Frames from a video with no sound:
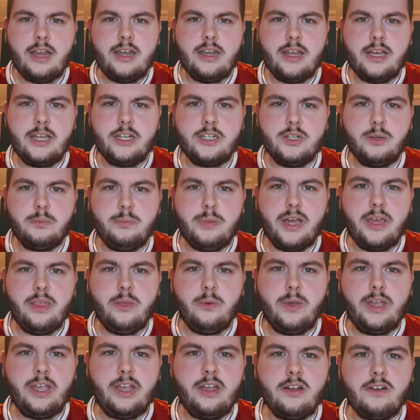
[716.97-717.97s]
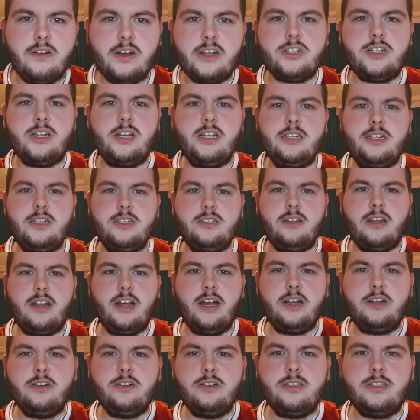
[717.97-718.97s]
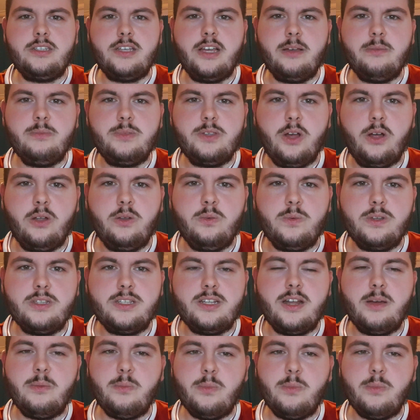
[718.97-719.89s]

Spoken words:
Nigel, by the way, congratulations on 100 subs, onwards and